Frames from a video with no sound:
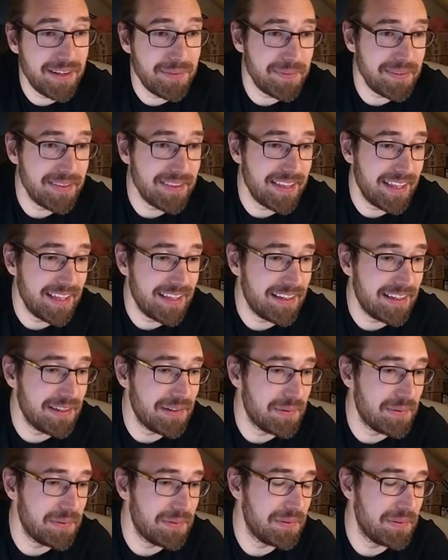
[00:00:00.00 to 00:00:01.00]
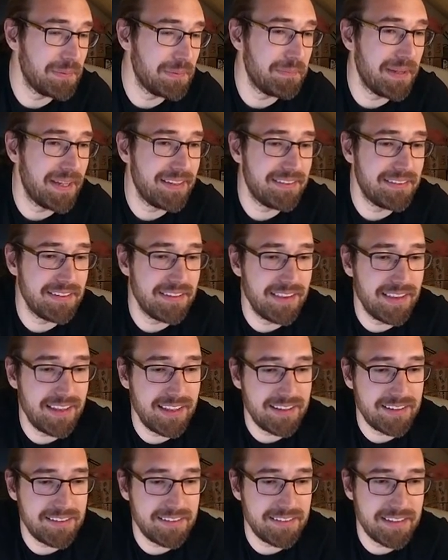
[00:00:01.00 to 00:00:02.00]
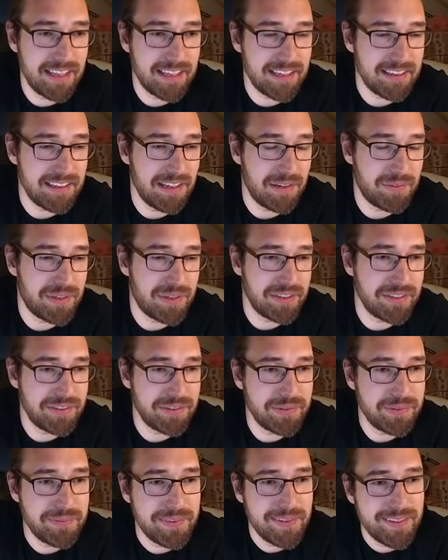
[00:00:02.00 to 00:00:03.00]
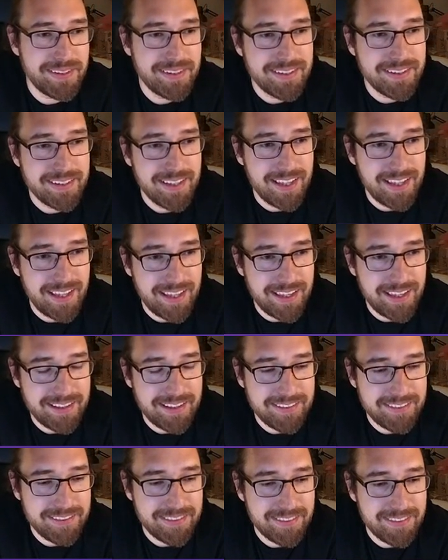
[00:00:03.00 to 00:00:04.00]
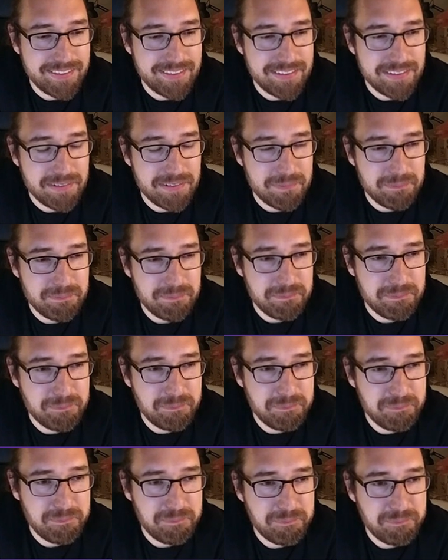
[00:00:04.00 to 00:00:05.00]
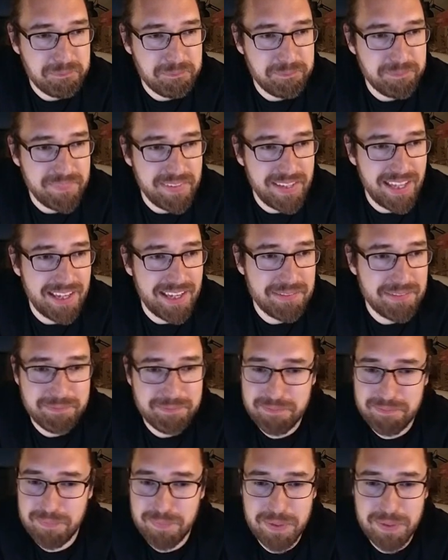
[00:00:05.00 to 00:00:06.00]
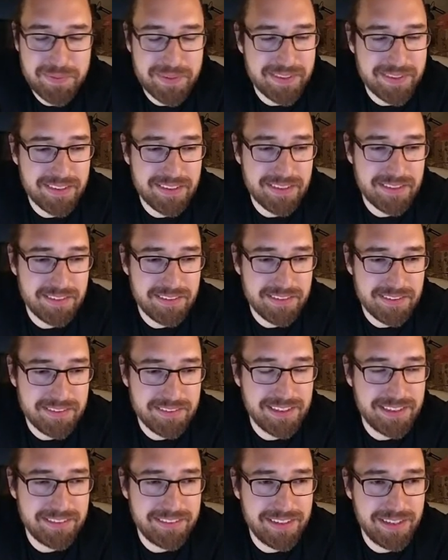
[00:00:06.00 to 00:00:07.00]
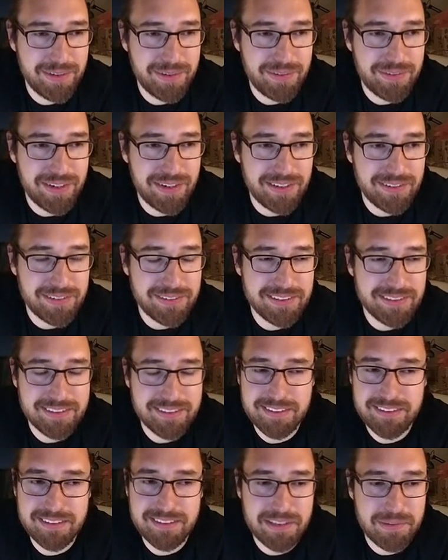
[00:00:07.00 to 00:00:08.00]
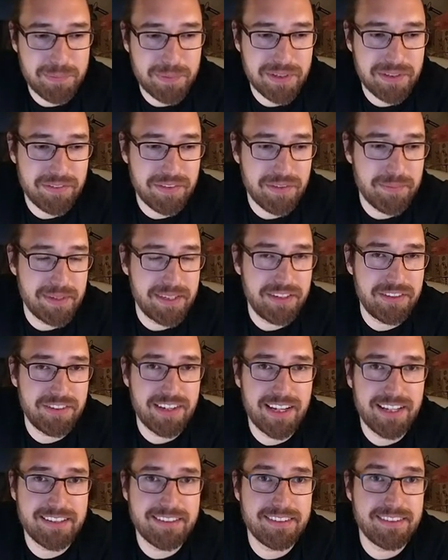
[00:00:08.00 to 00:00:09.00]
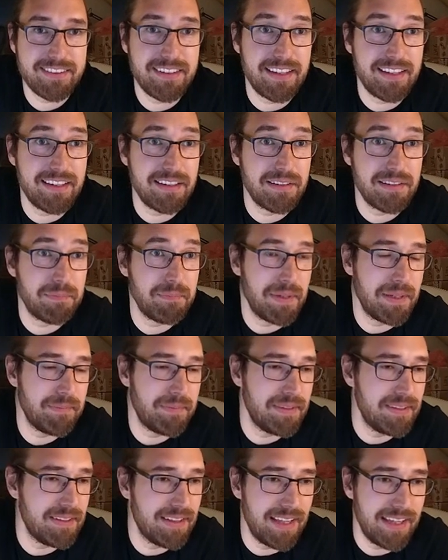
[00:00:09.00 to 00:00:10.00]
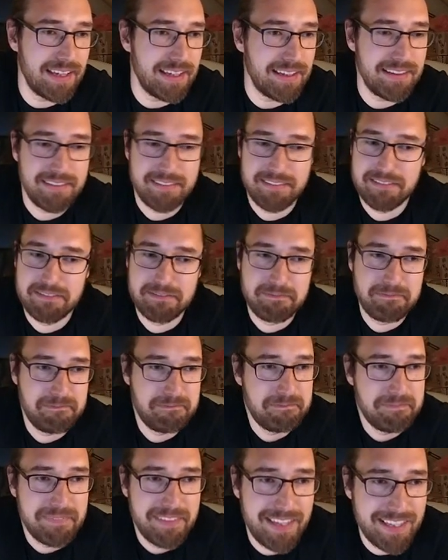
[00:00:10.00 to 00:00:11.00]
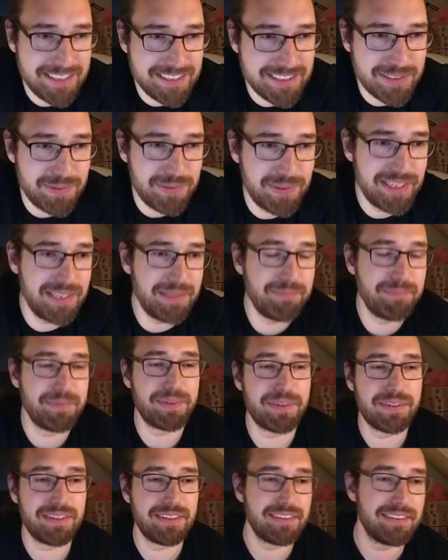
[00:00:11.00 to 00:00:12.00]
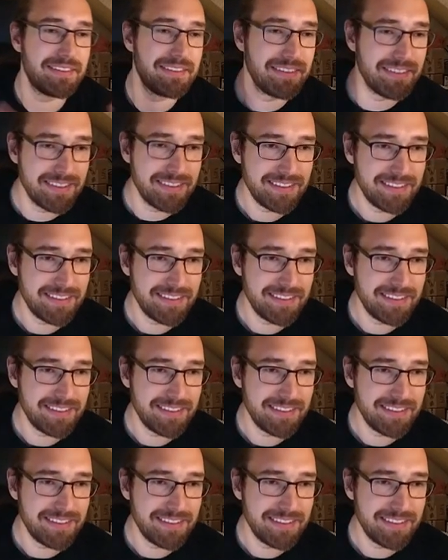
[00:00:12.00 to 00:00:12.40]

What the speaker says: I will like go to bed in like an hour or two, and yeah, we will see you around in one of the many chats, and maybe like next stream or